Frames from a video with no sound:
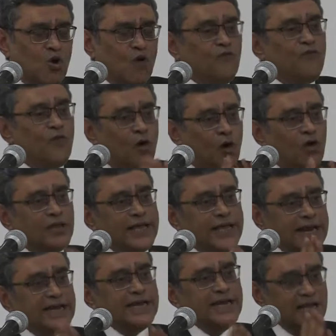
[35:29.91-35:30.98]
for
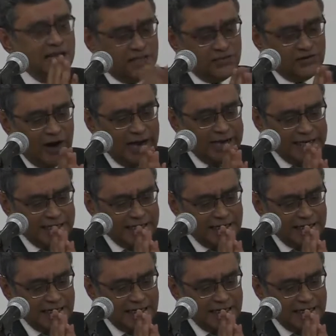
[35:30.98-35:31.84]
India's right